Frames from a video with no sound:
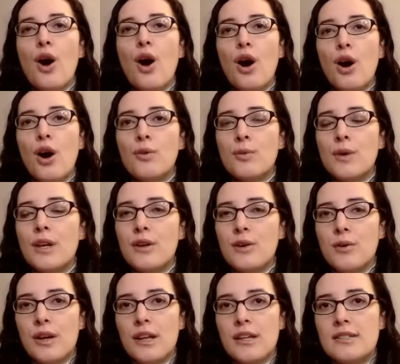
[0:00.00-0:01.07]
are we
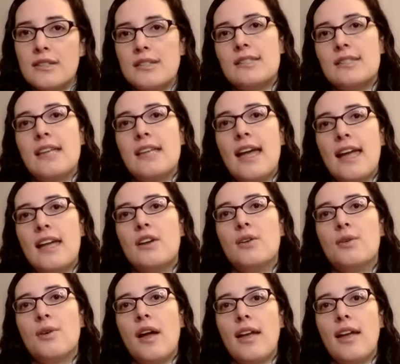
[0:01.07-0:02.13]
going to say,
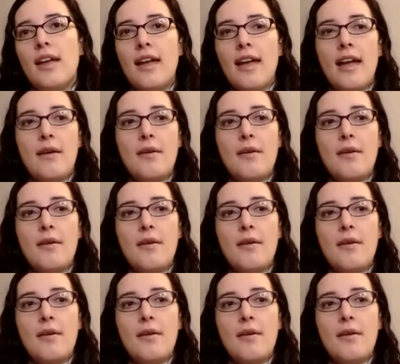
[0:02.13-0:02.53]
okay,